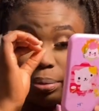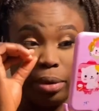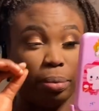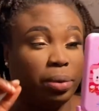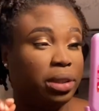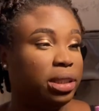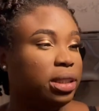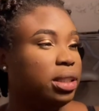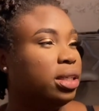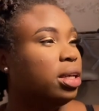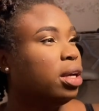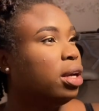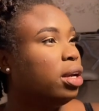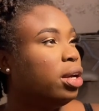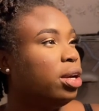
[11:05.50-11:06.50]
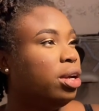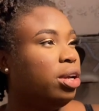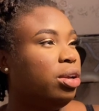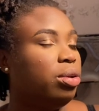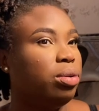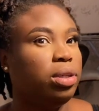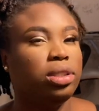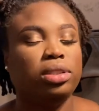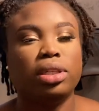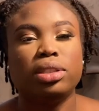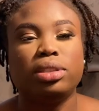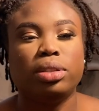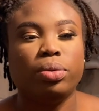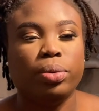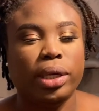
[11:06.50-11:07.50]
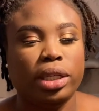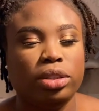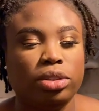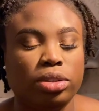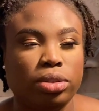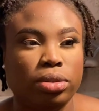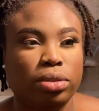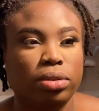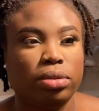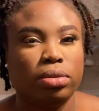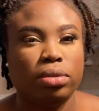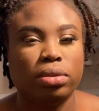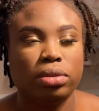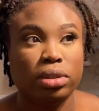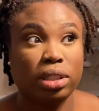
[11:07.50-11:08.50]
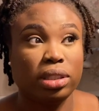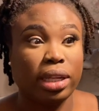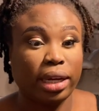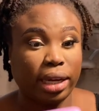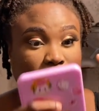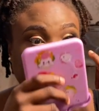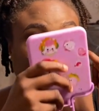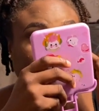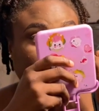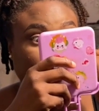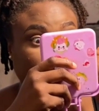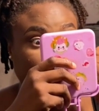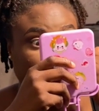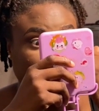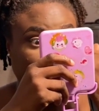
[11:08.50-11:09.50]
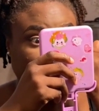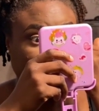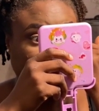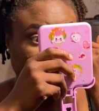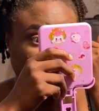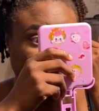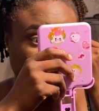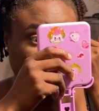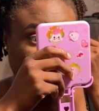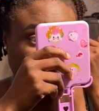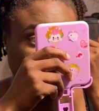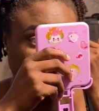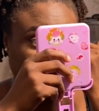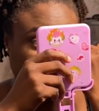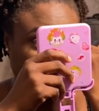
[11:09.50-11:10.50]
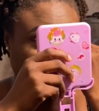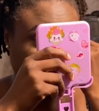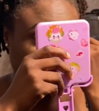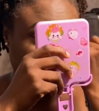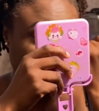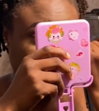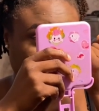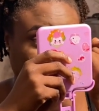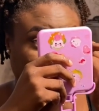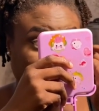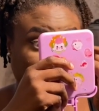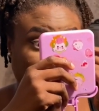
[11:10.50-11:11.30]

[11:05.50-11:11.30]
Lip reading: property. You know, it's just a way to, just like an extra layer of security, like I said.